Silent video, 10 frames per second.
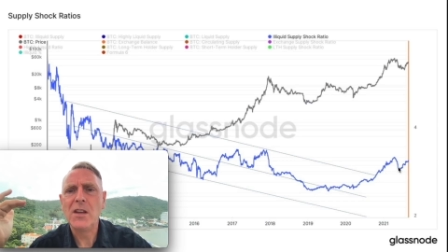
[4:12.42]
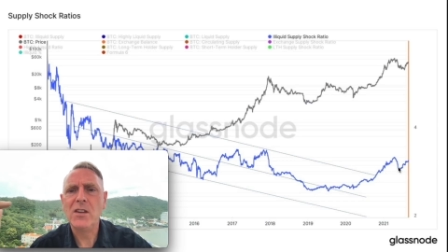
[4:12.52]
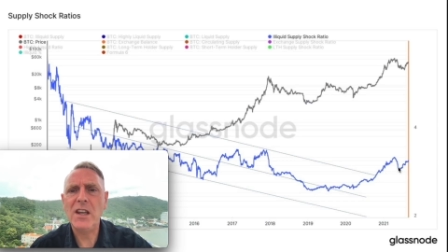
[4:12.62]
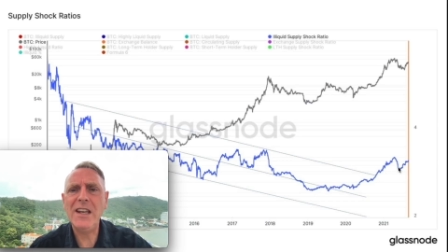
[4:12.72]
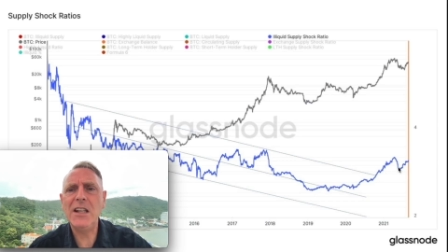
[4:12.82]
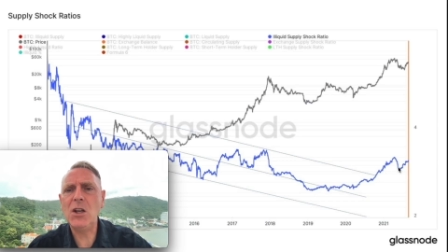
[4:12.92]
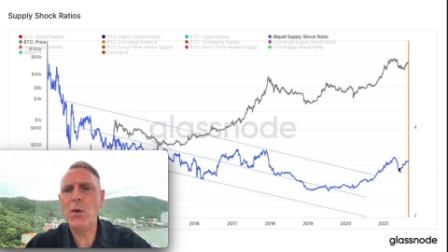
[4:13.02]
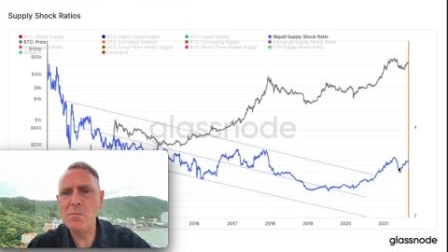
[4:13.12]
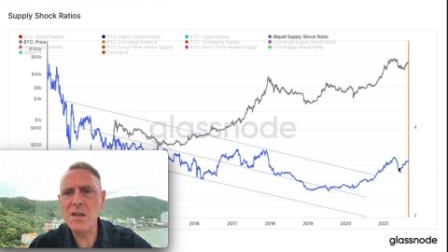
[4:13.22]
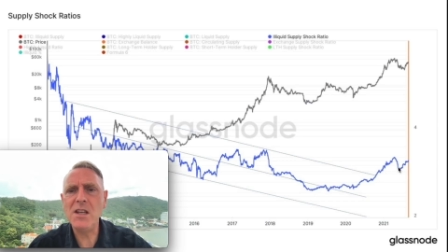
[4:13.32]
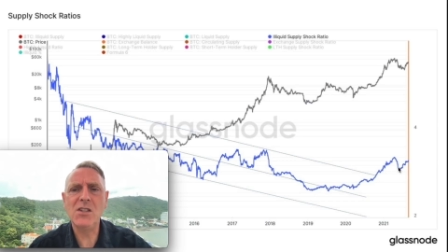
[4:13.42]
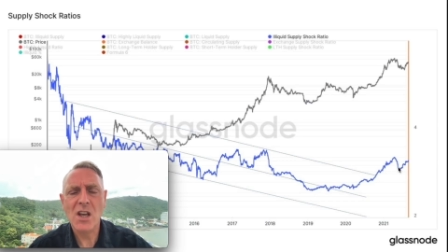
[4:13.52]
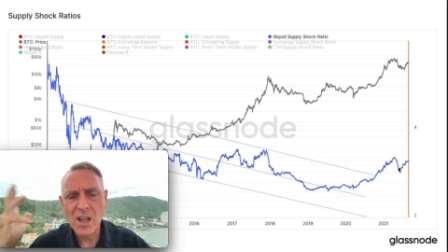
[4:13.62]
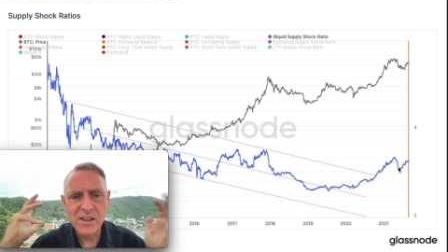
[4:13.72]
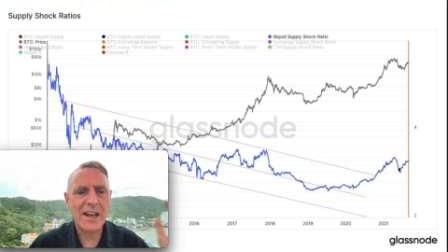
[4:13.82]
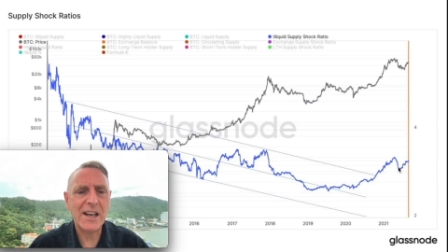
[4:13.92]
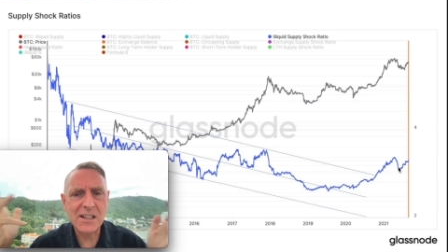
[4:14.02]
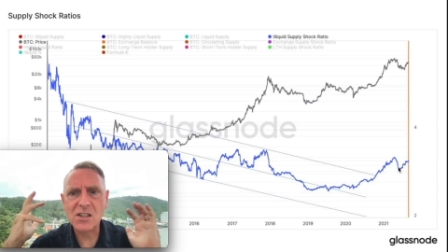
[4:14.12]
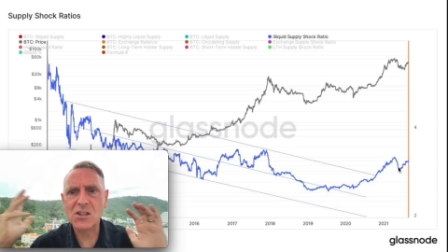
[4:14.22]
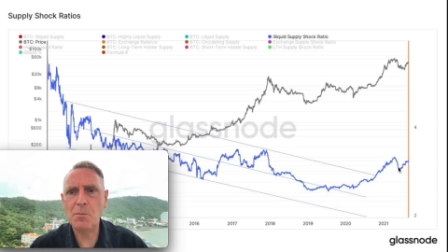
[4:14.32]
the illiquid means that
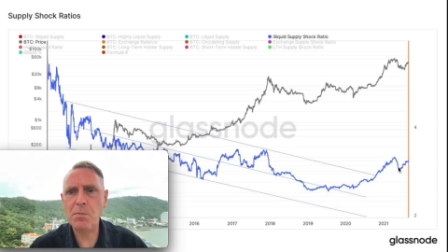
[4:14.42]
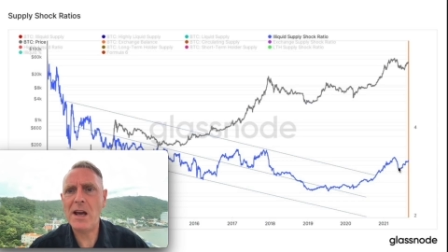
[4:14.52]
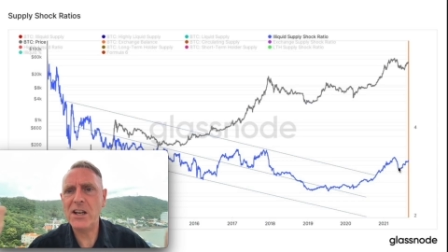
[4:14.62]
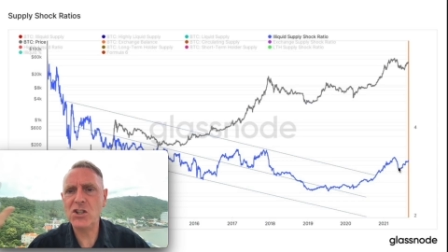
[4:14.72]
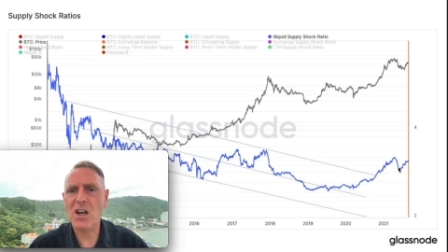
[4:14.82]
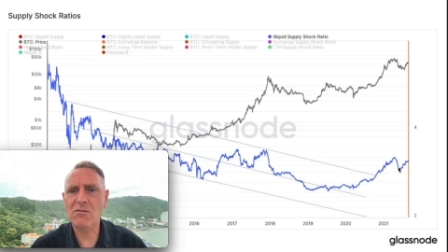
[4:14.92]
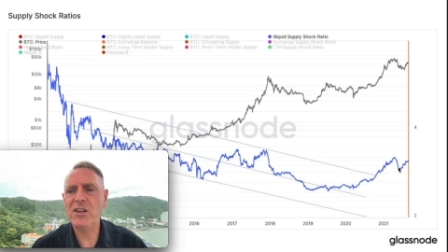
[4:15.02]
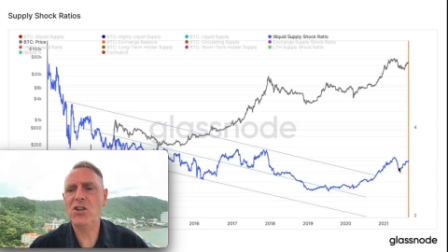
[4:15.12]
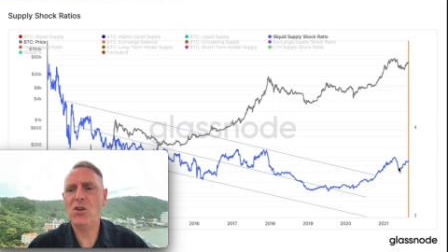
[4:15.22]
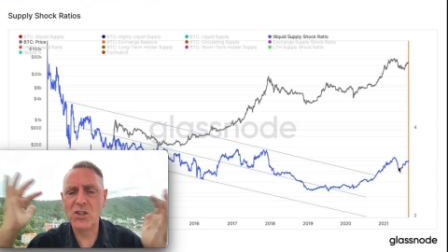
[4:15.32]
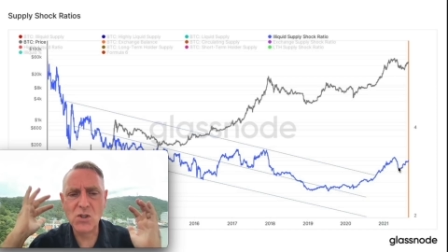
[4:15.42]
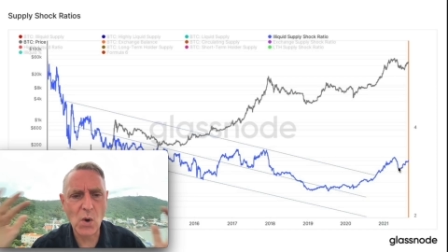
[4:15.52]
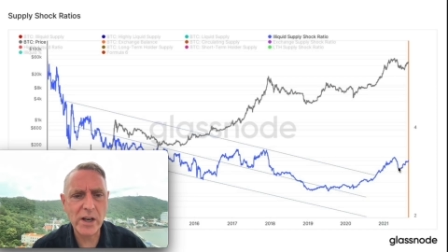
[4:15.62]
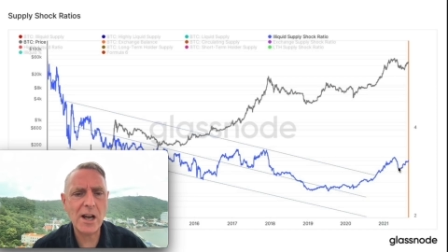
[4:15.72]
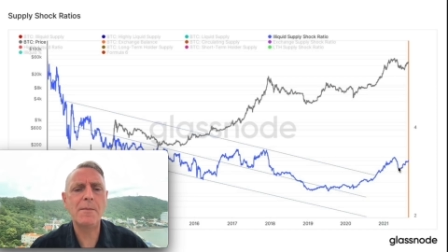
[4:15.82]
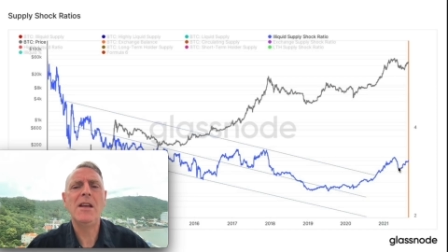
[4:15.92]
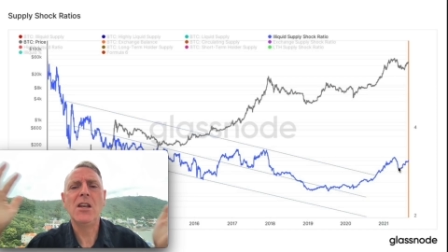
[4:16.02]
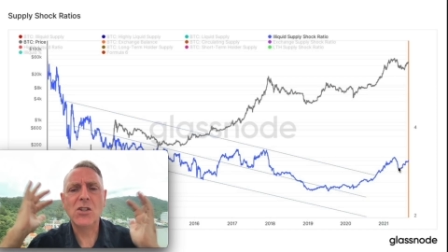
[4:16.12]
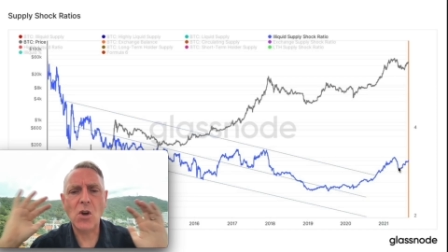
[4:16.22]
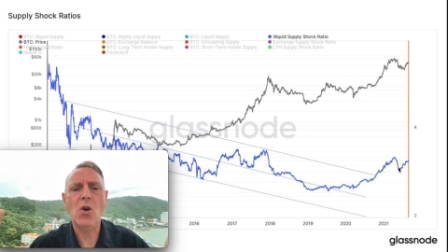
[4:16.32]
it's a supply shock ratio. It's going up.
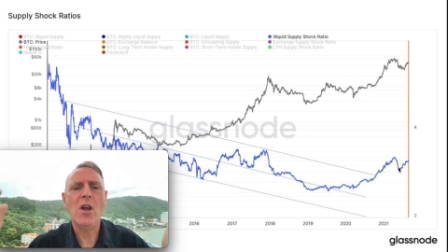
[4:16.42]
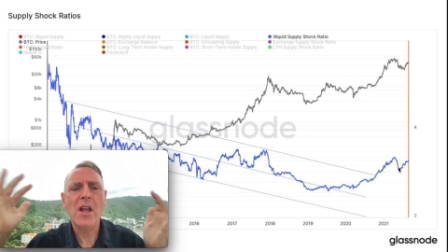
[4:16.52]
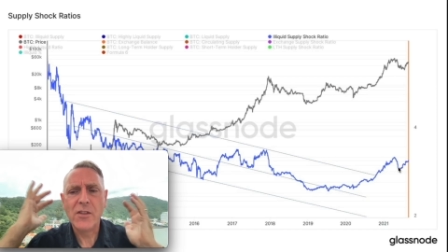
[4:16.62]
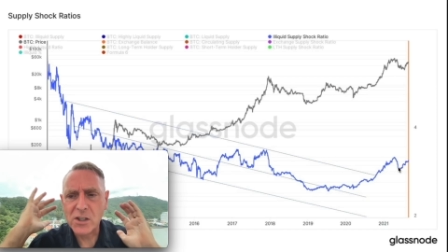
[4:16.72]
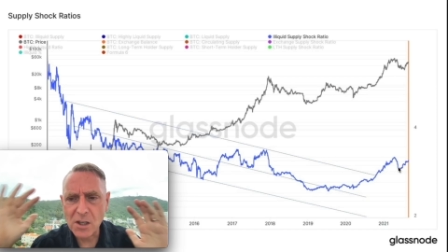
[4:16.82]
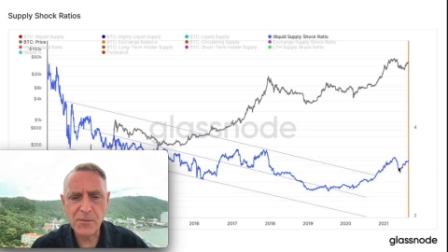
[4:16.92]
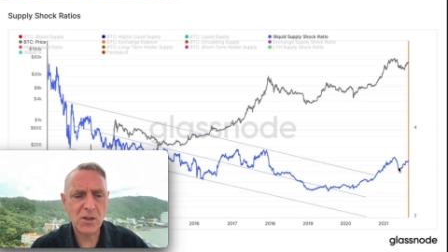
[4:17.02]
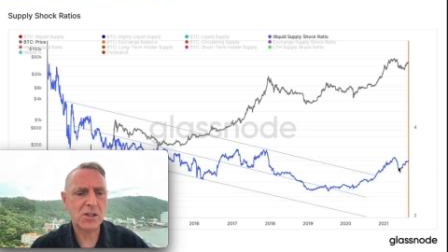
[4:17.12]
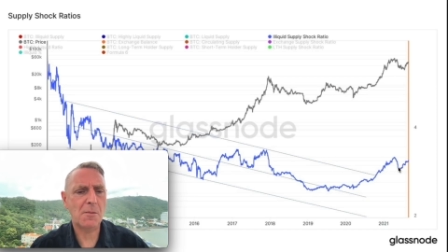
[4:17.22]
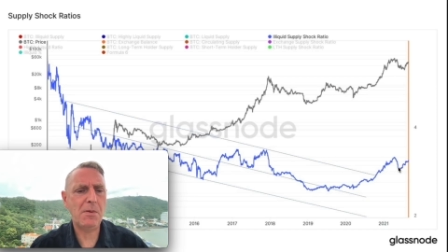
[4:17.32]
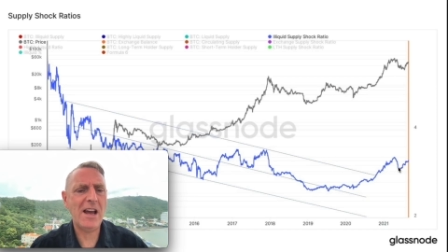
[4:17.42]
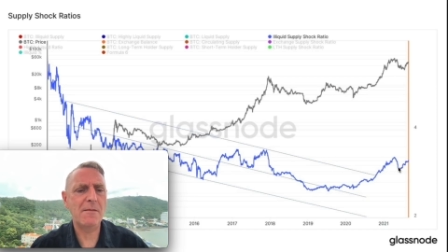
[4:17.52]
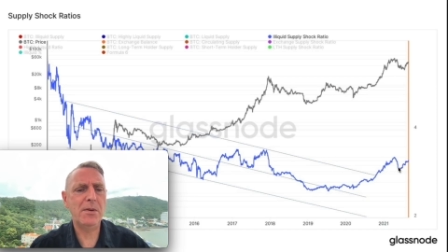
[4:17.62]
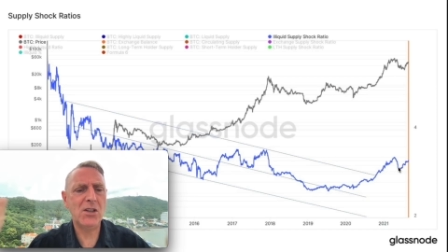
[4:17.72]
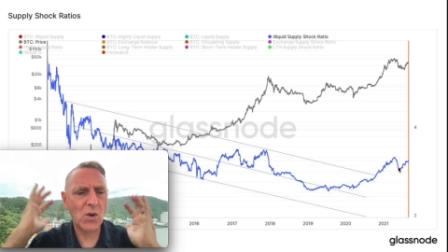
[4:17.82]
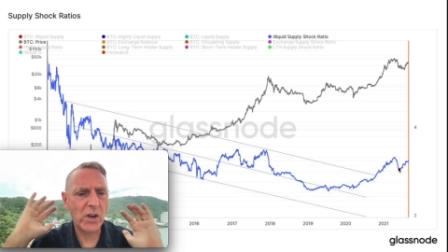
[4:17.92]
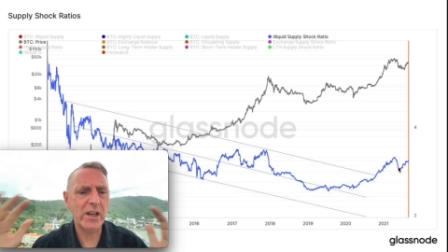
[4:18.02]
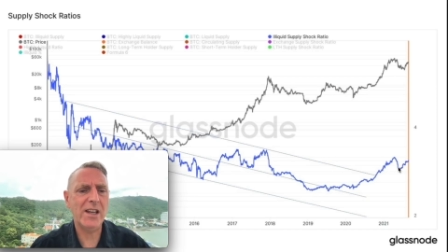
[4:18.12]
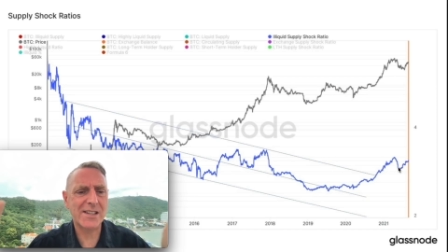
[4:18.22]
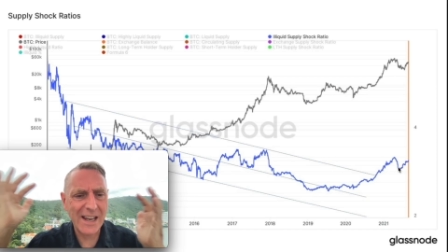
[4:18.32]
So the supply of Bitcoin
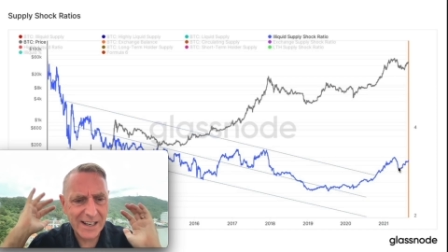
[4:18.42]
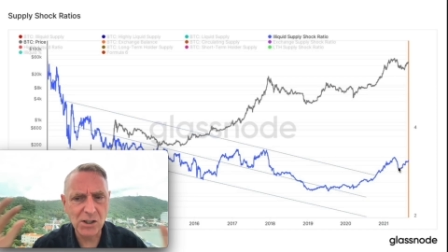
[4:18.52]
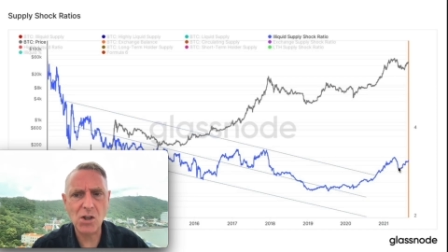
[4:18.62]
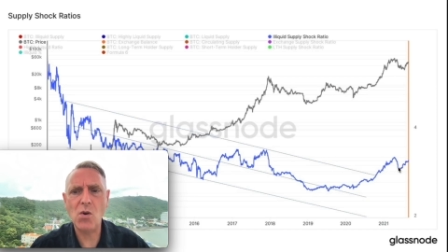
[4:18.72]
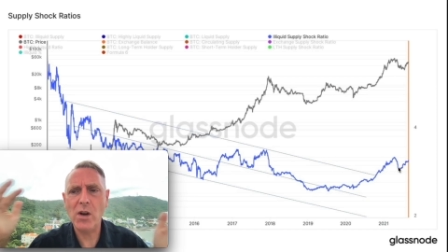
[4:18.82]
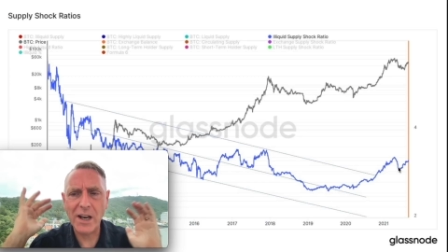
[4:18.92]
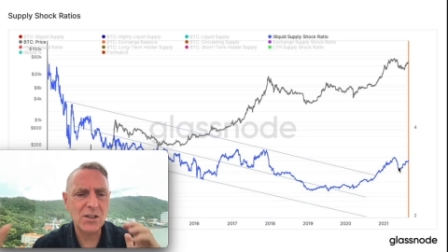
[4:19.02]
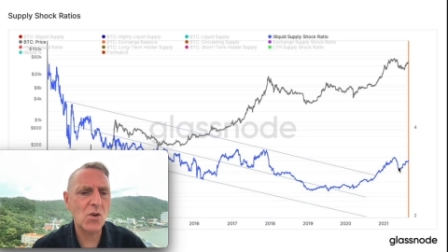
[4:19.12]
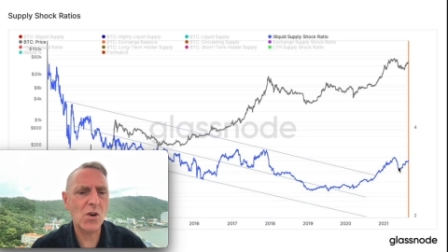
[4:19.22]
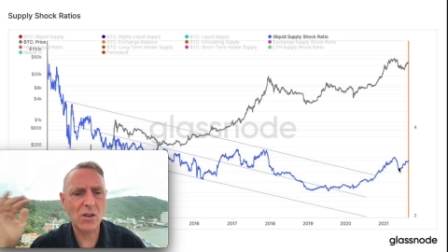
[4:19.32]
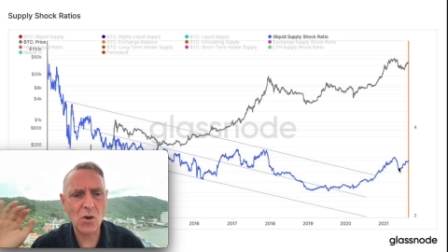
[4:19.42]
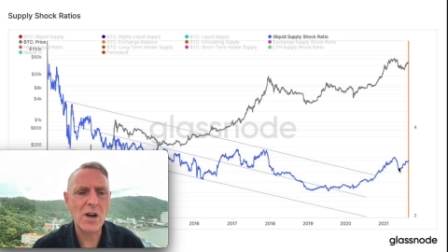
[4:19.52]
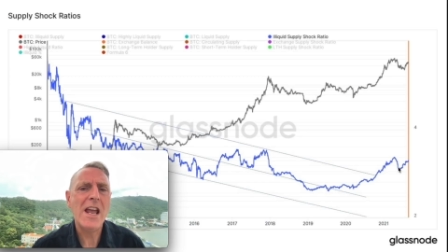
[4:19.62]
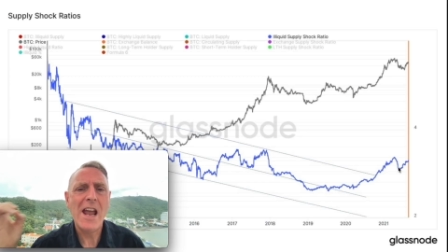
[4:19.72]
is getting lower and lower and lower.